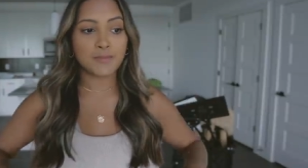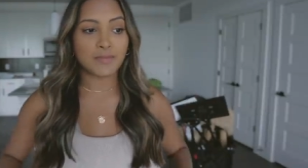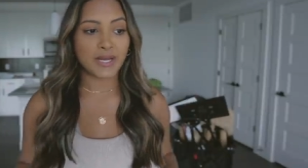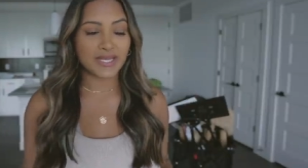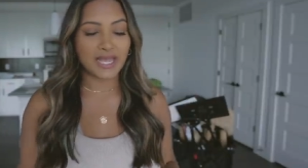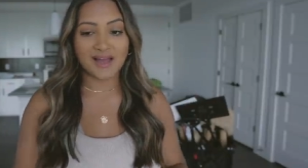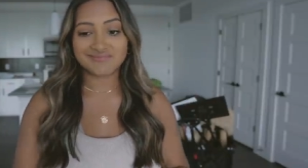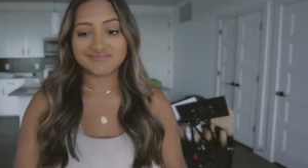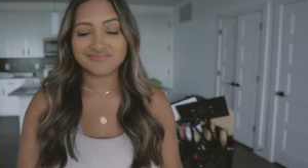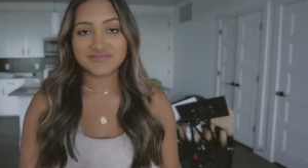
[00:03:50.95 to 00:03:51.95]
But
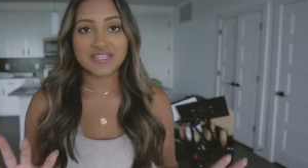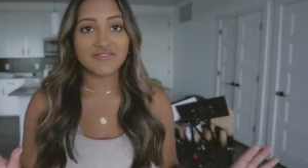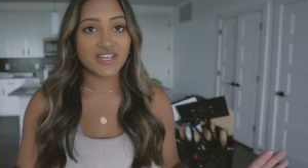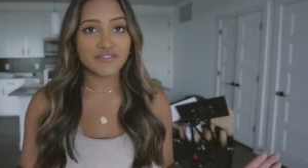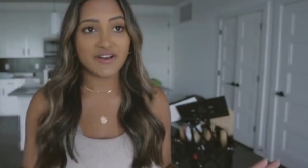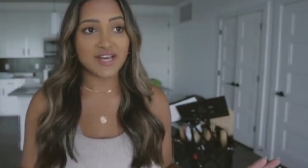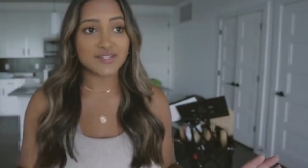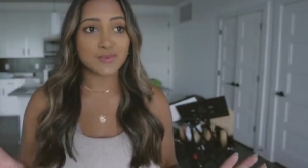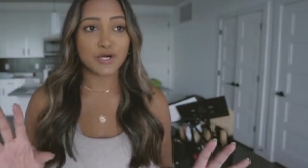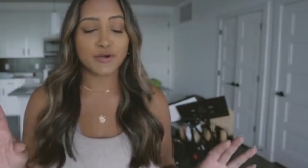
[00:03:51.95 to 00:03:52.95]
yeah, video
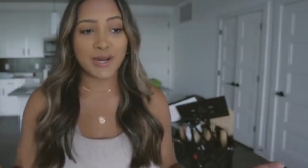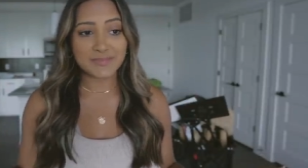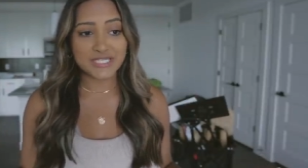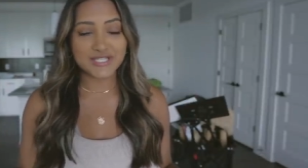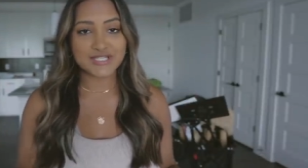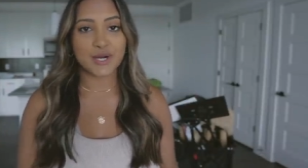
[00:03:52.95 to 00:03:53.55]
files were corrupted.